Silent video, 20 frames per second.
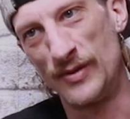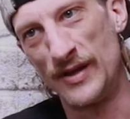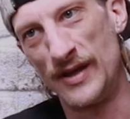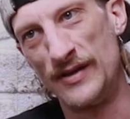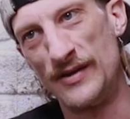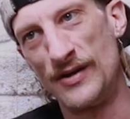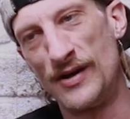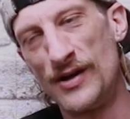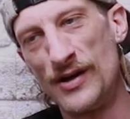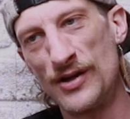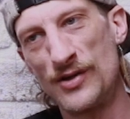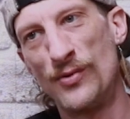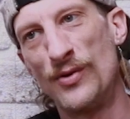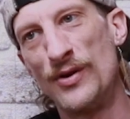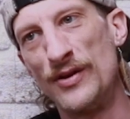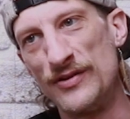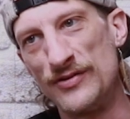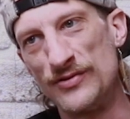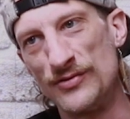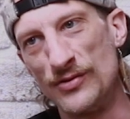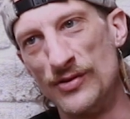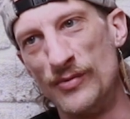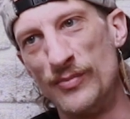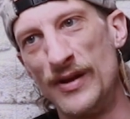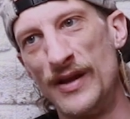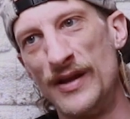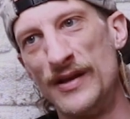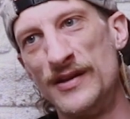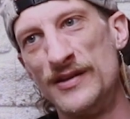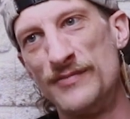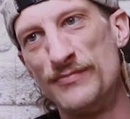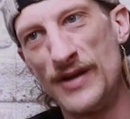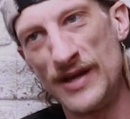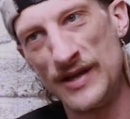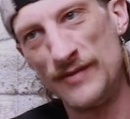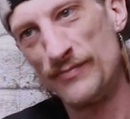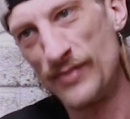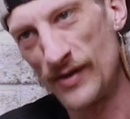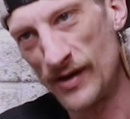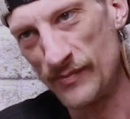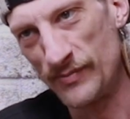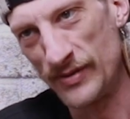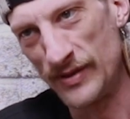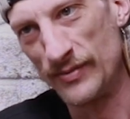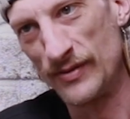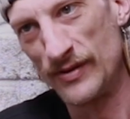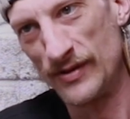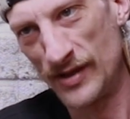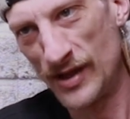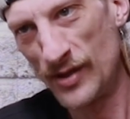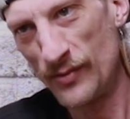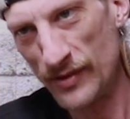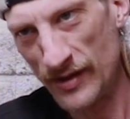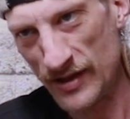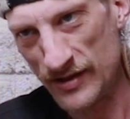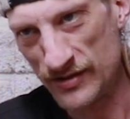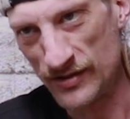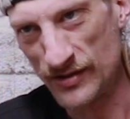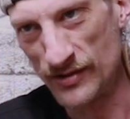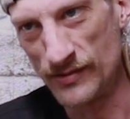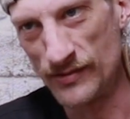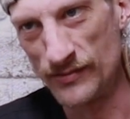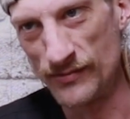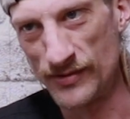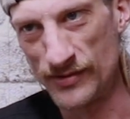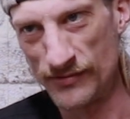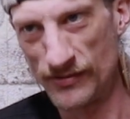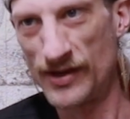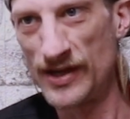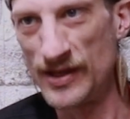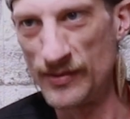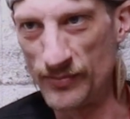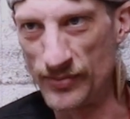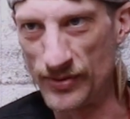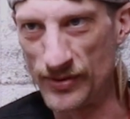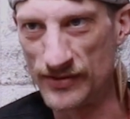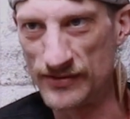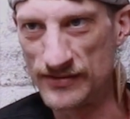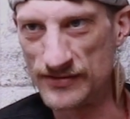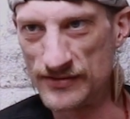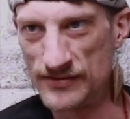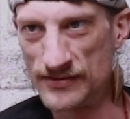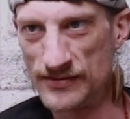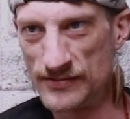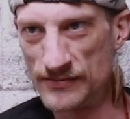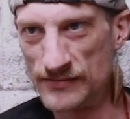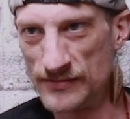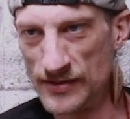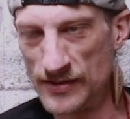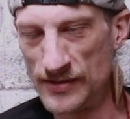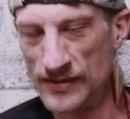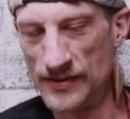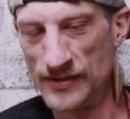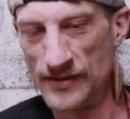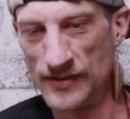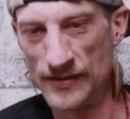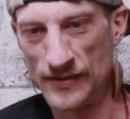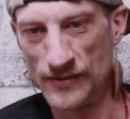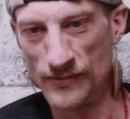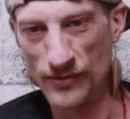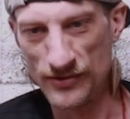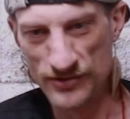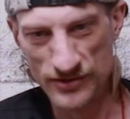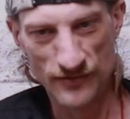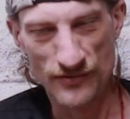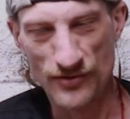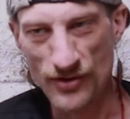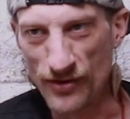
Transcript: blend a high quality soil blend it's made by people who know what they're doing with the right inputs and once you've